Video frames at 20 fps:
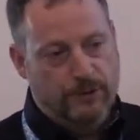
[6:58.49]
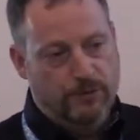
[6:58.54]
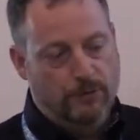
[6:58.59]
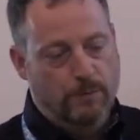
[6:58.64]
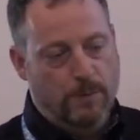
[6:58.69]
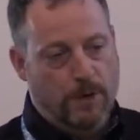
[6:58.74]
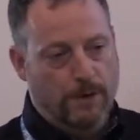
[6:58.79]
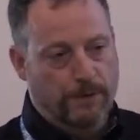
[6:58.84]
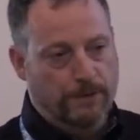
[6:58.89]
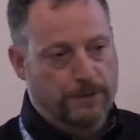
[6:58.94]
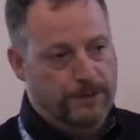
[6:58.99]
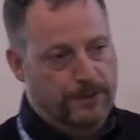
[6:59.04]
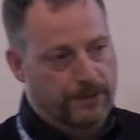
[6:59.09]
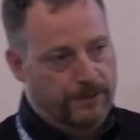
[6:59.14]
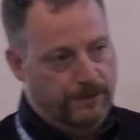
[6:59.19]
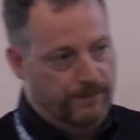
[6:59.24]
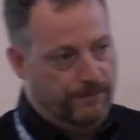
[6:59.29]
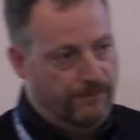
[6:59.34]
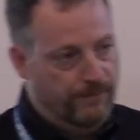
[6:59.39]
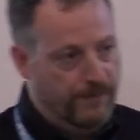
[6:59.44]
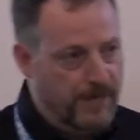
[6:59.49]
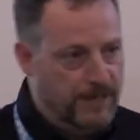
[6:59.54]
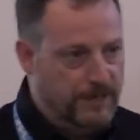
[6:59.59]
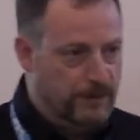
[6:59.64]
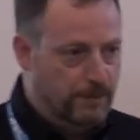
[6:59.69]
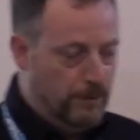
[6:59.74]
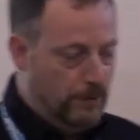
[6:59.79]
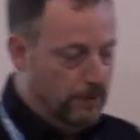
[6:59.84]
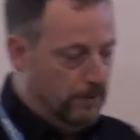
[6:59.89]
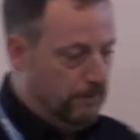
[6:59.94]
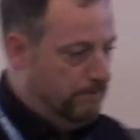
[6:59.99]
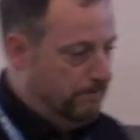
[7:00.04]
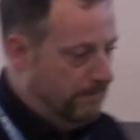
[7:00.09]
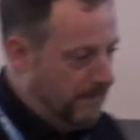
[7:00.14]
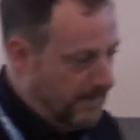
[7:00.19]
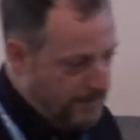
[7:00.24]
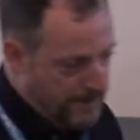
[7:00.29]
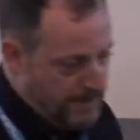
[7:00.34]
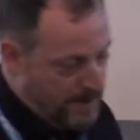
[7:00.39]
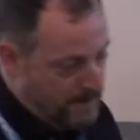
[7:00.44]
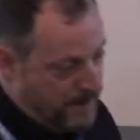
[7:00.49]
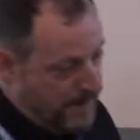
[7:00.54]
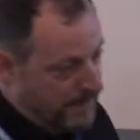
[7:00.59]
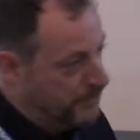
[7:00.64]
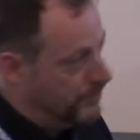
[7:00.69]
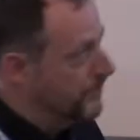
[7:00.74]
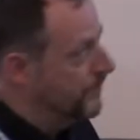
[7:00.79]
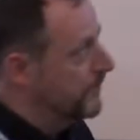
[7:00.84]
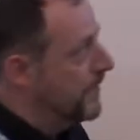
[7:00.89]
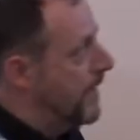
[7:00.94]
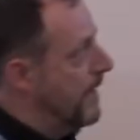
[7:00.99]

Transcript: 2 models that are feasible in dimensions